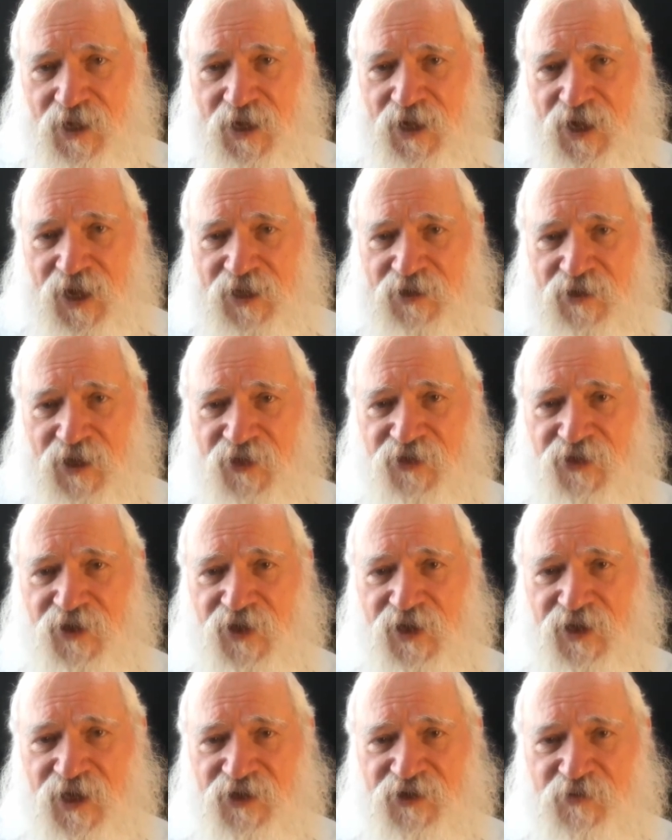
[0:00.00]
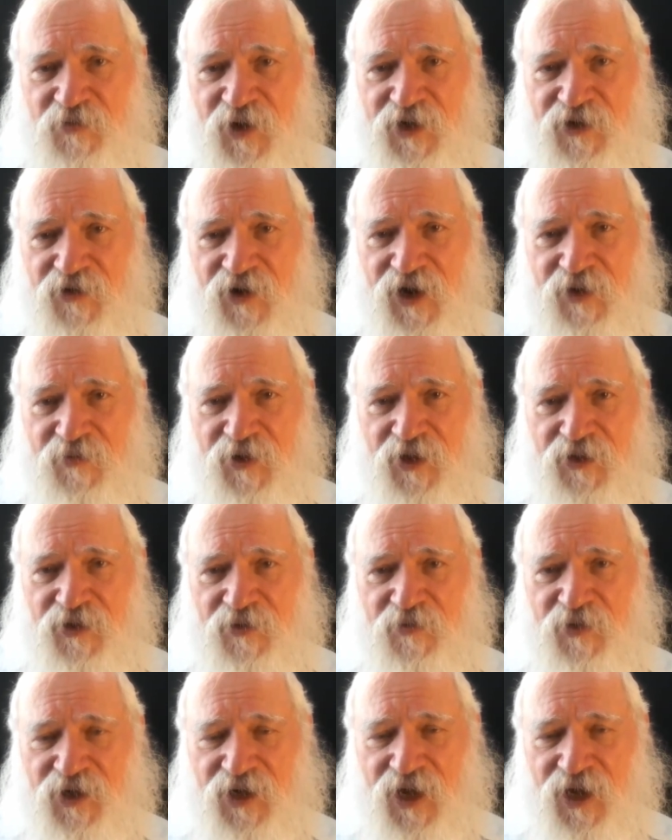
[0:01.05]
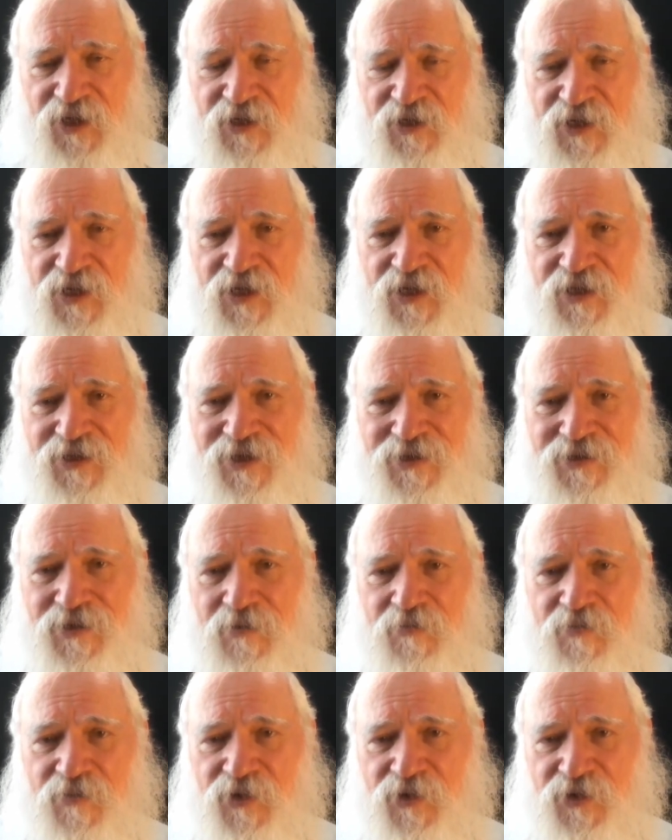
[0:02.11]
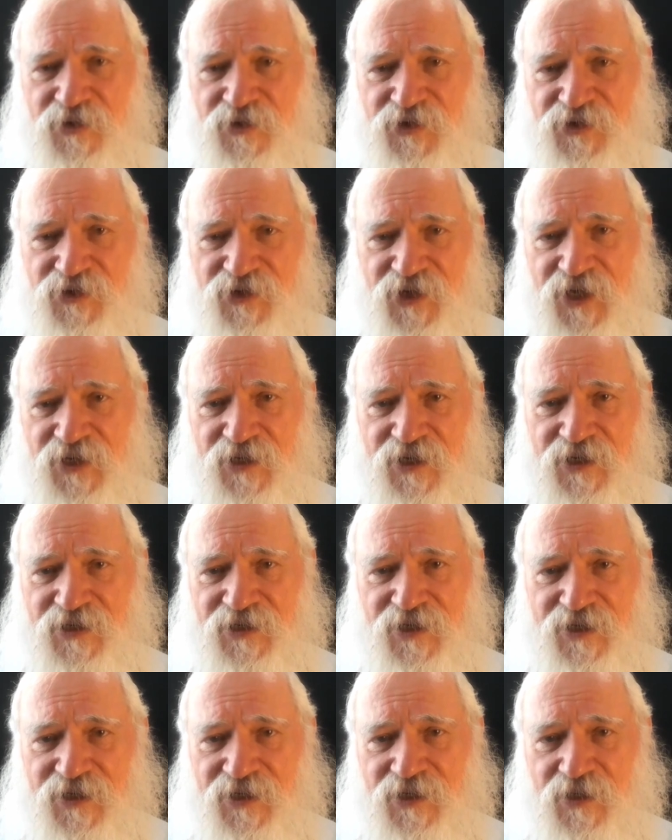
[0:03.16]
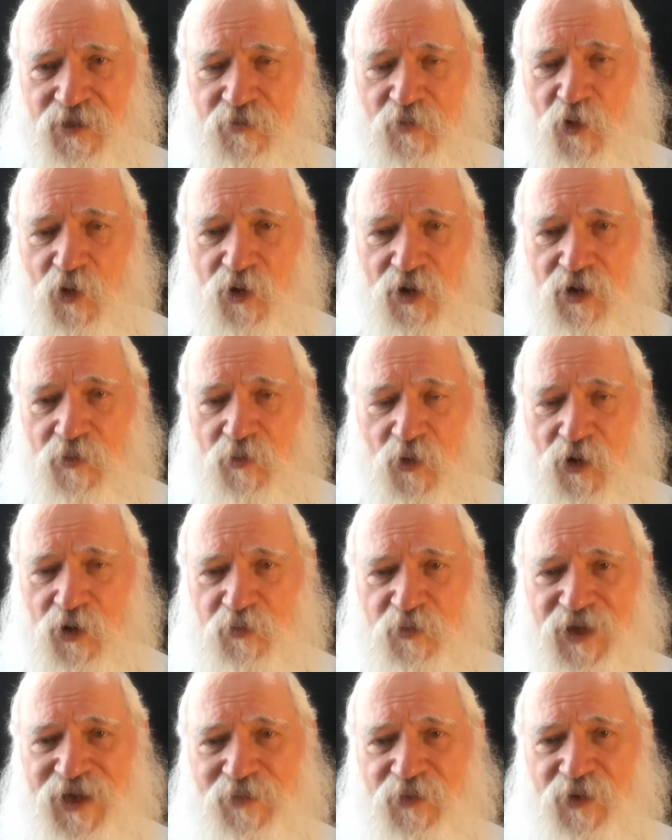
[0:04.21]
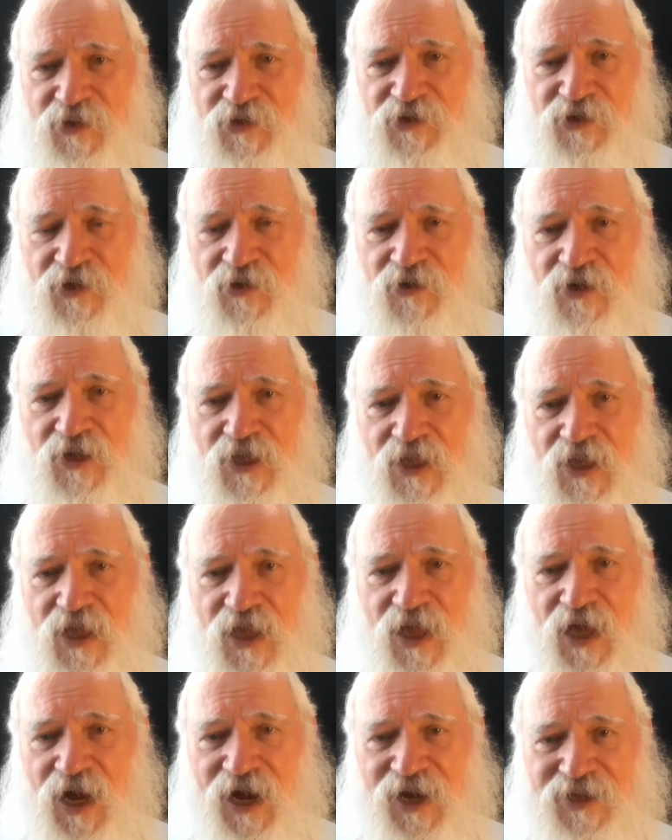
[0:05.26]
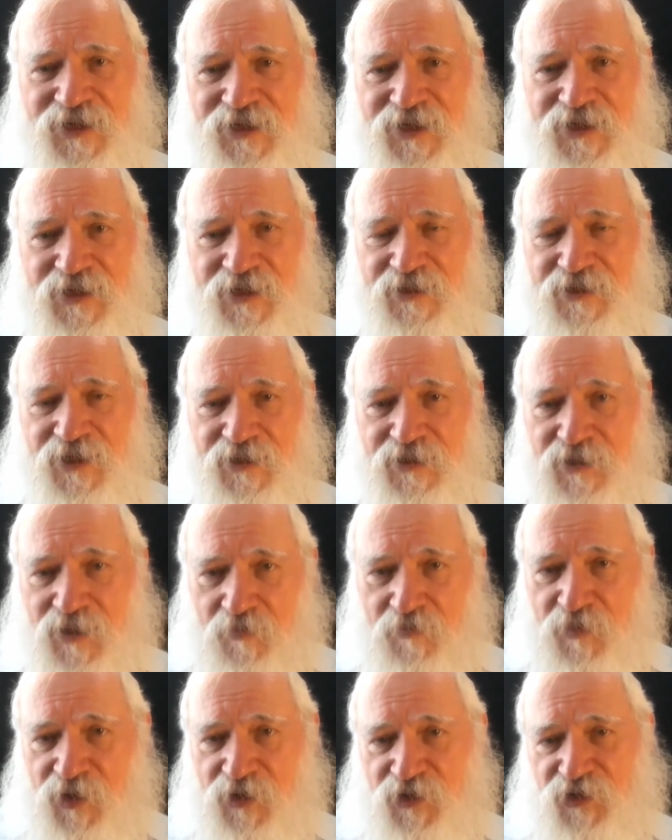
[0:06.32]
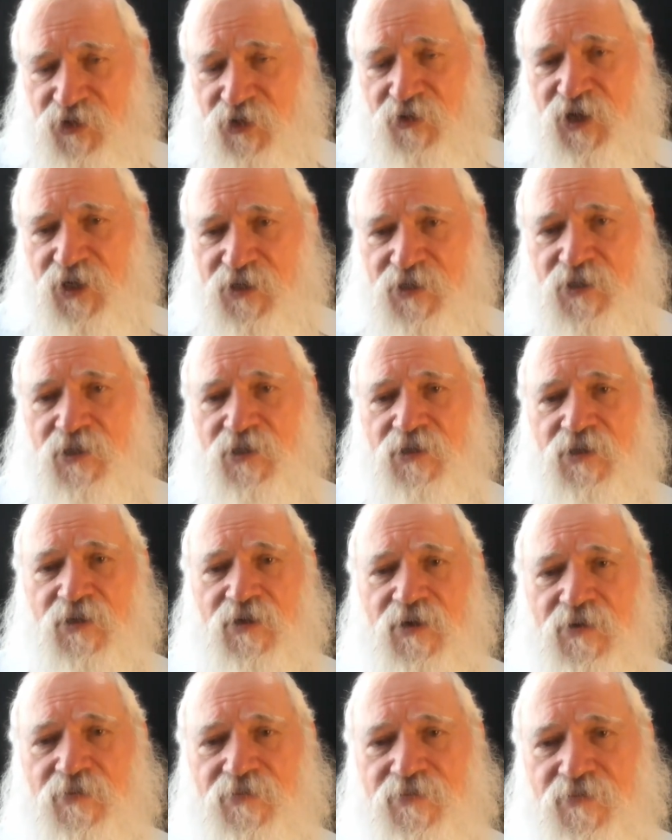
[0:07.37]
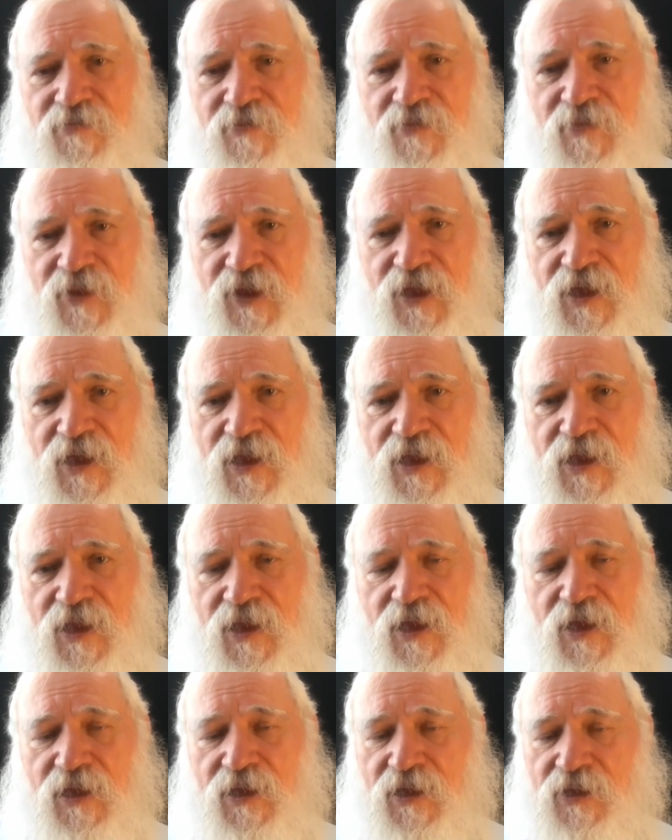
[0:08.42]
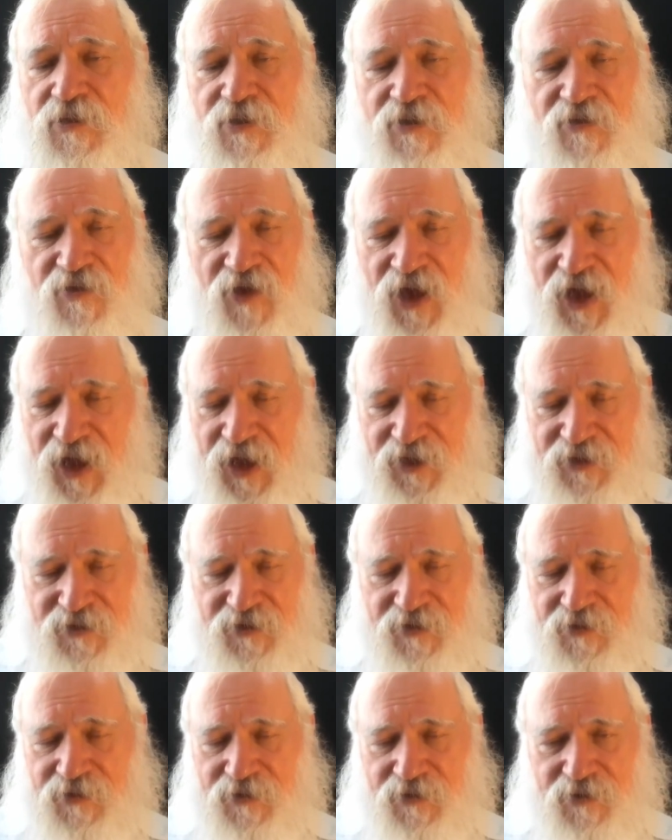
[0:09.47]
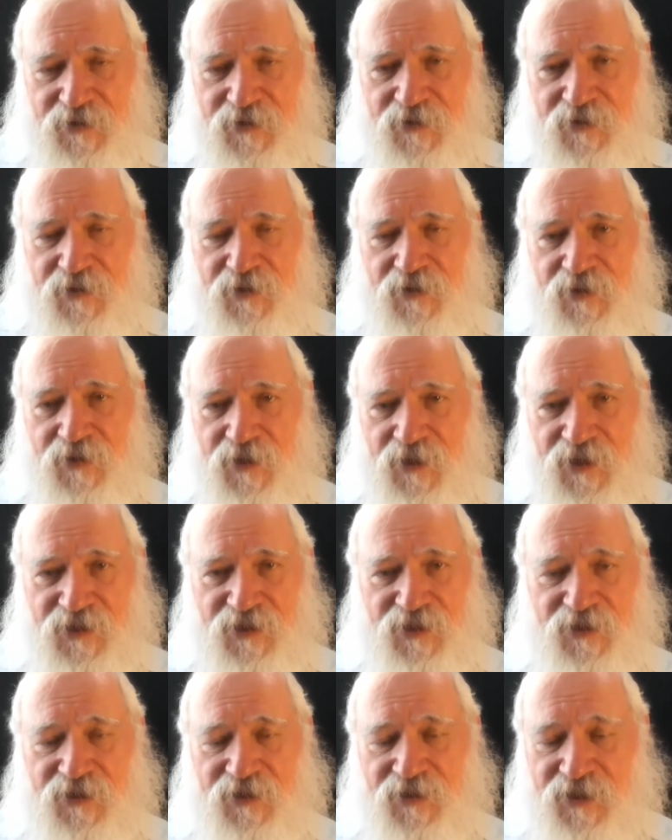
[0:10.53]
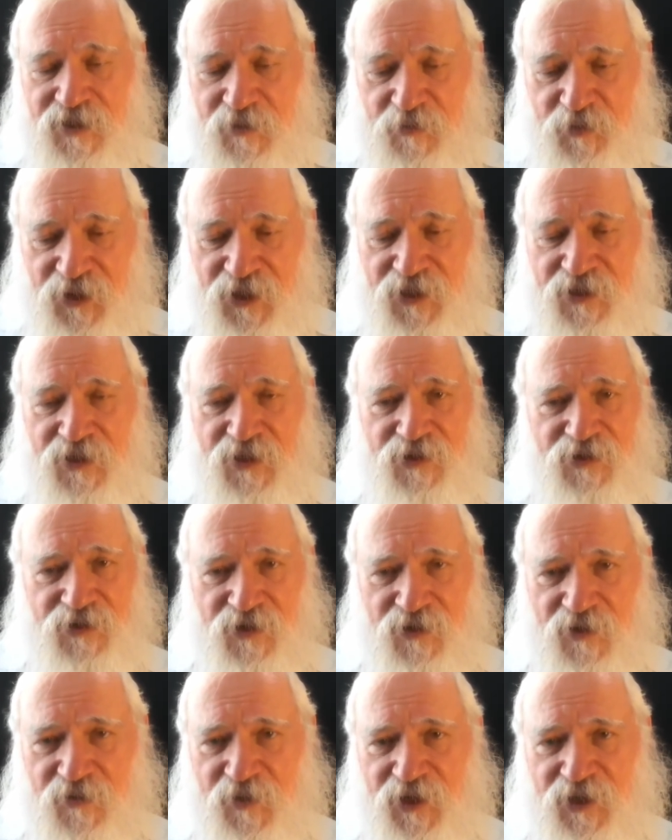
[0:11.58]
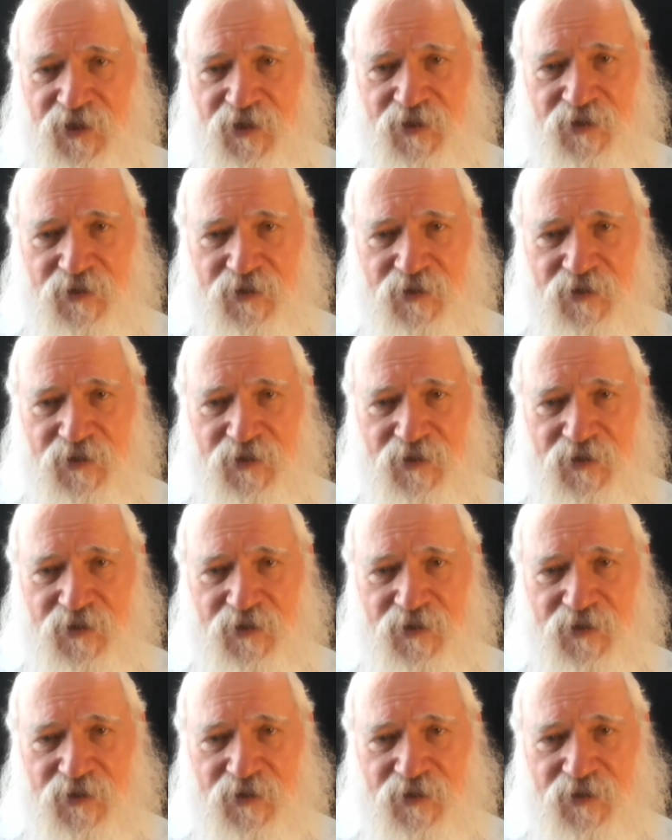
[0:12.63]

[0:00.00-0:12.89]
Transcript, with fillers: I had nothing against my grandmother, but I needed the numbers. I needed to kill more and more people, so I needed the numbers, so I killed her. Now that is deeply disturbing.